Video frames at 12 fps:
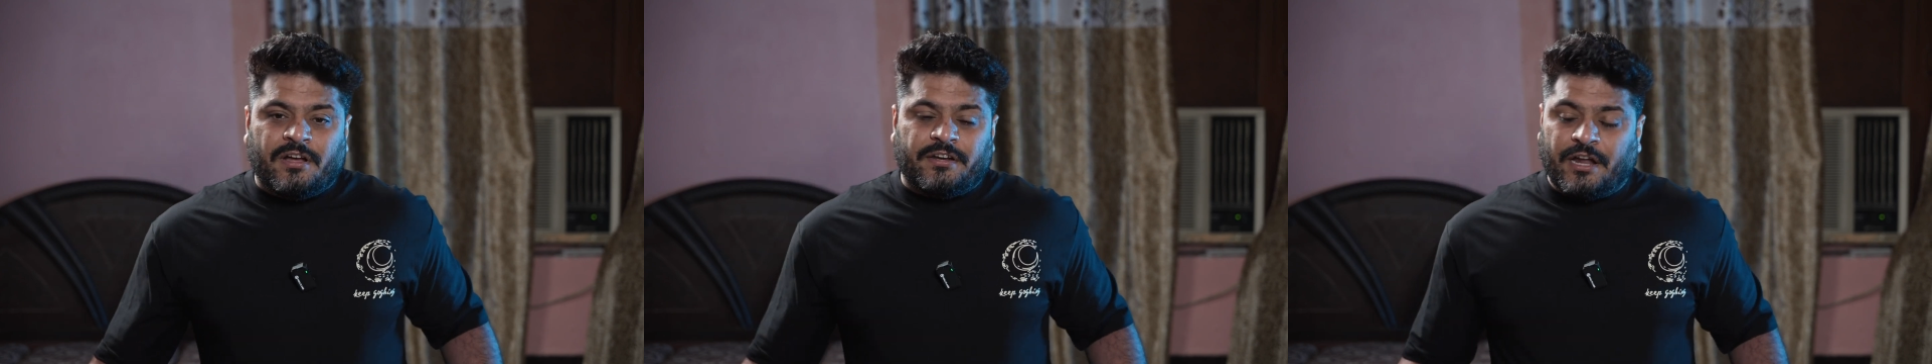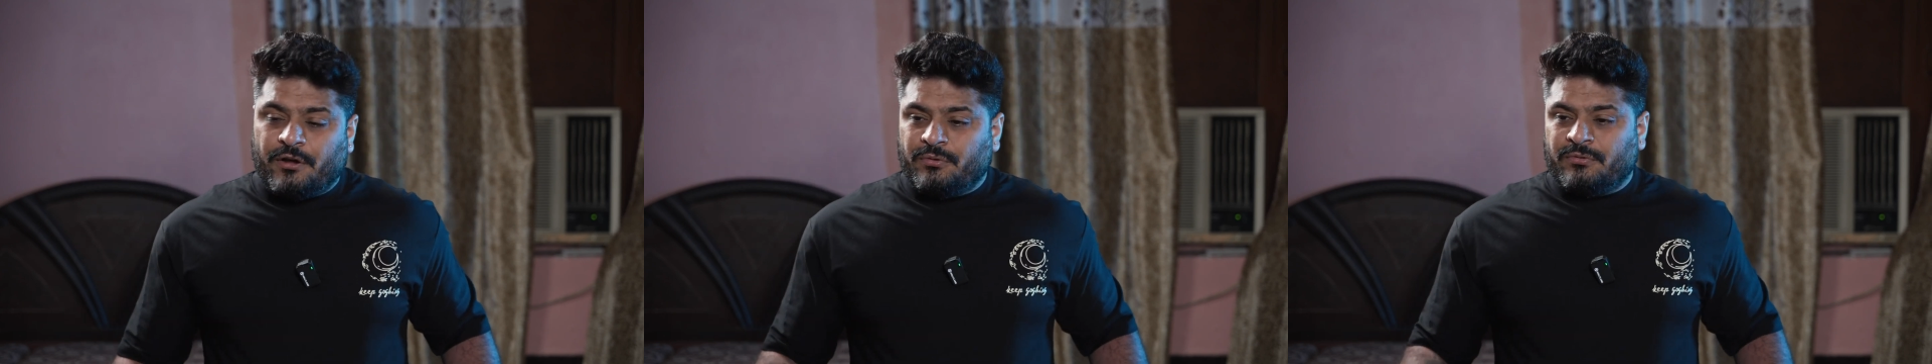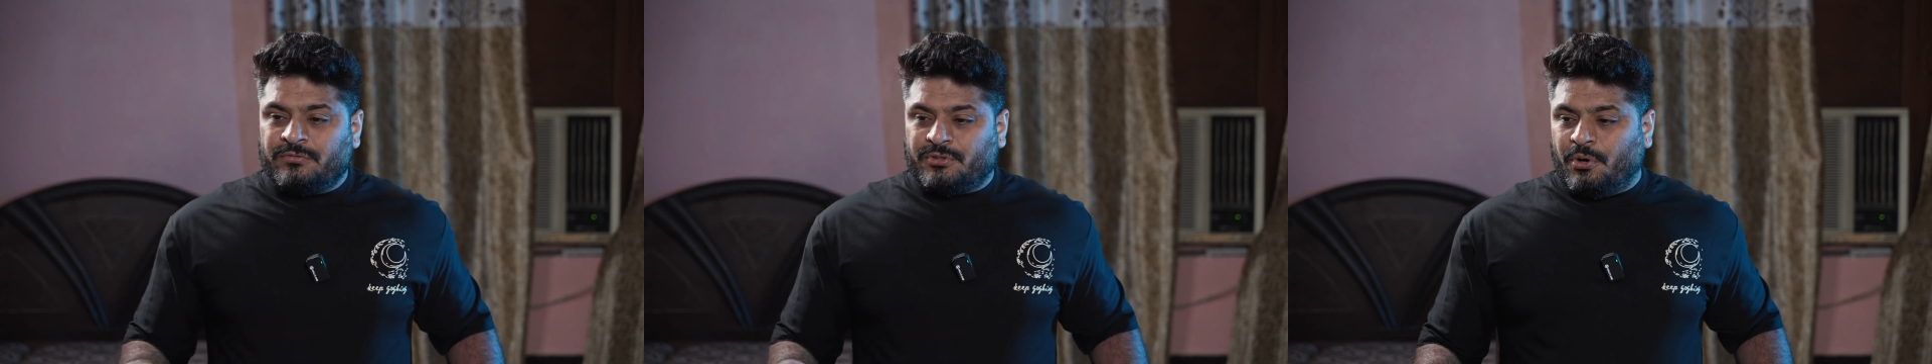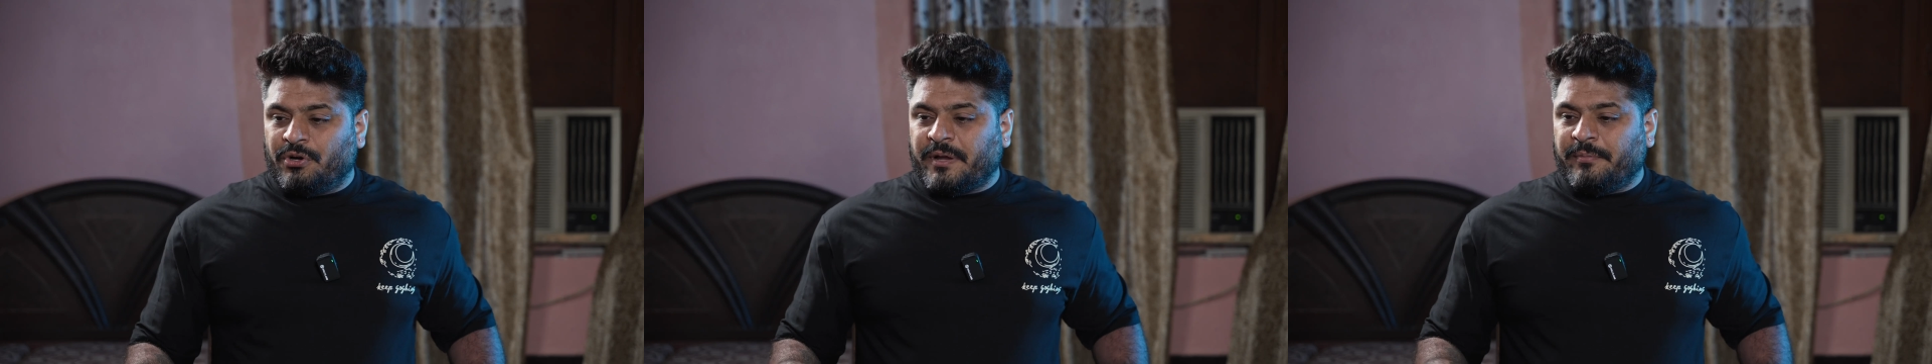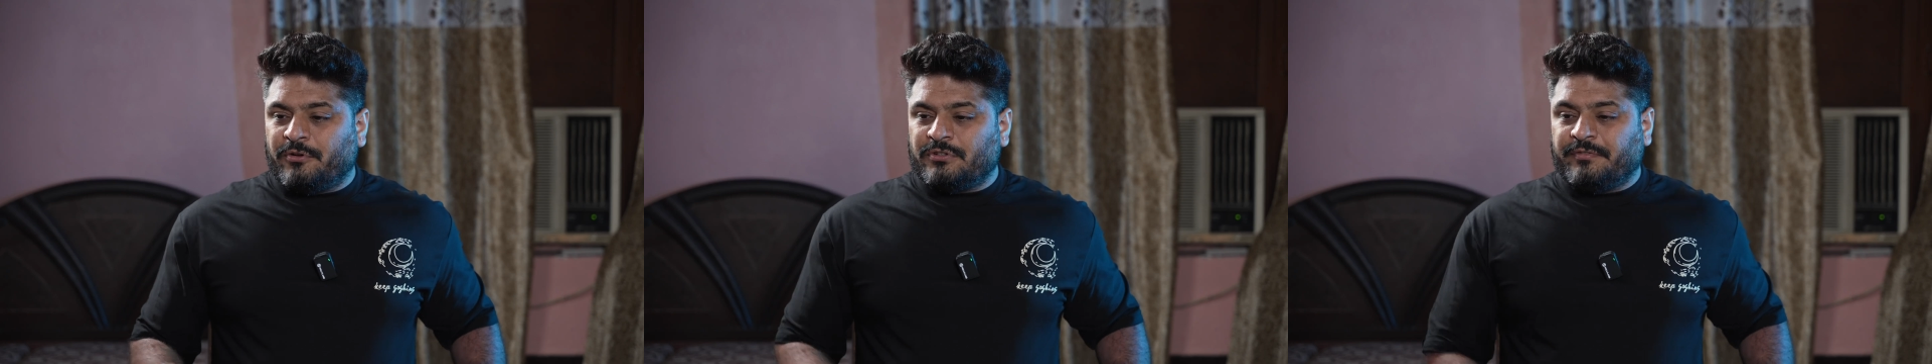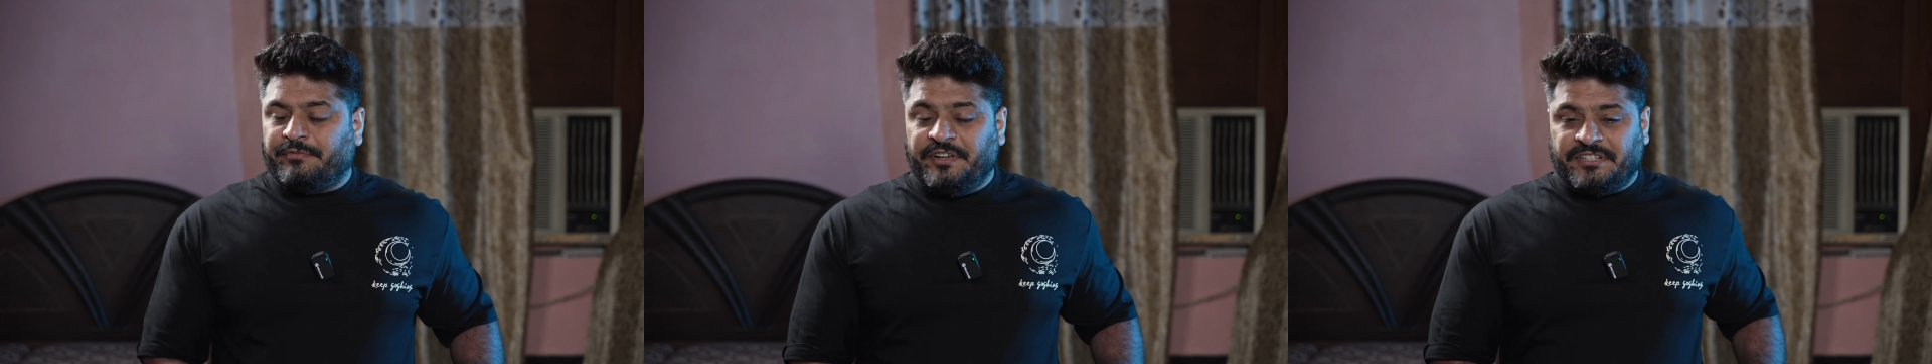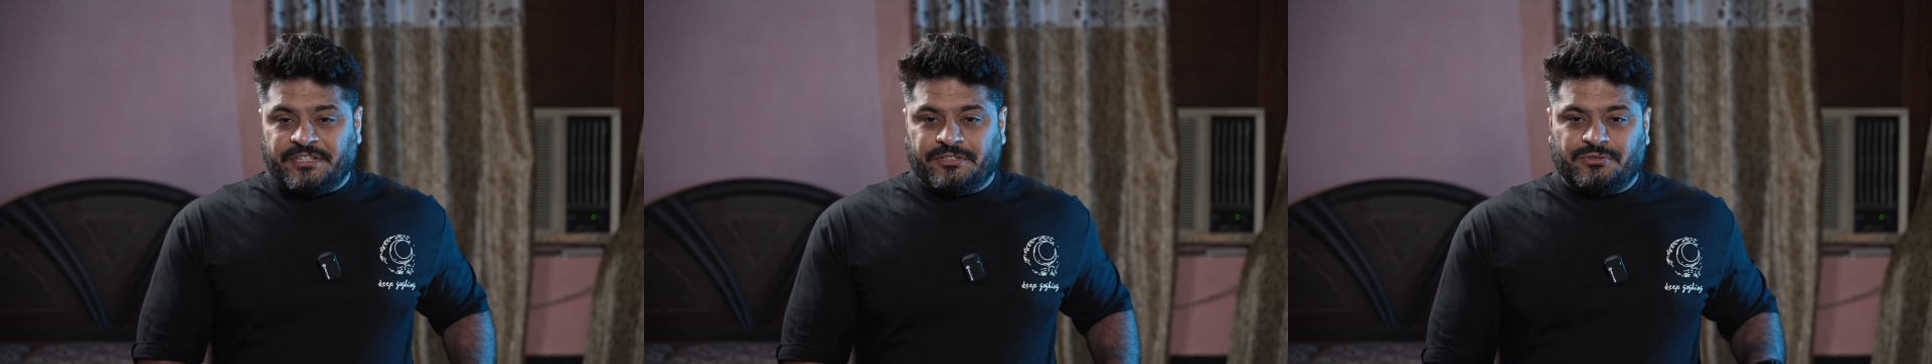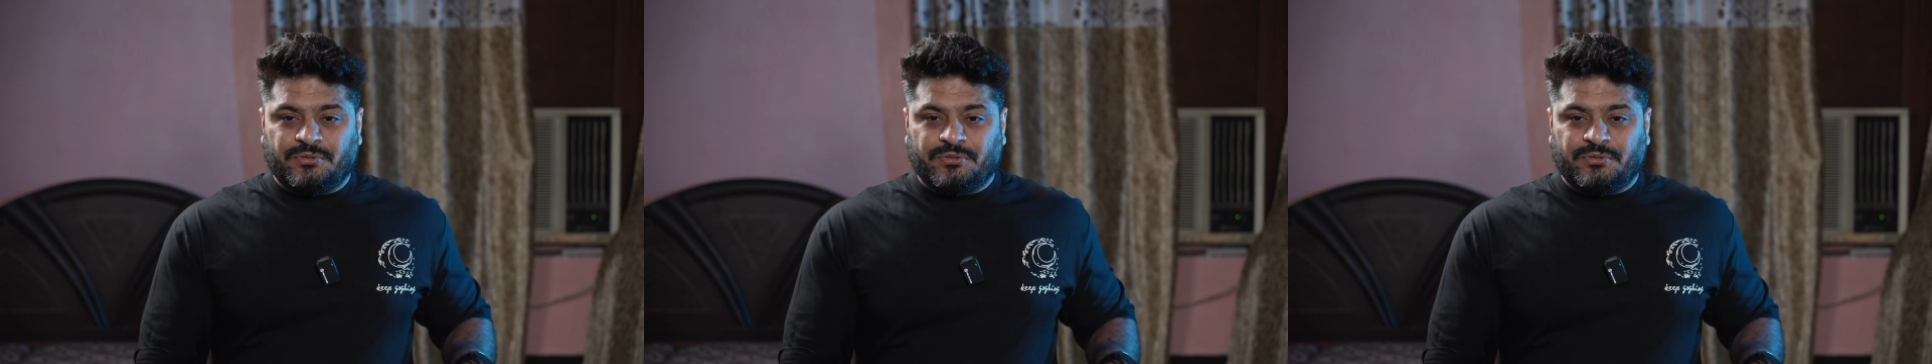Now talk about the features.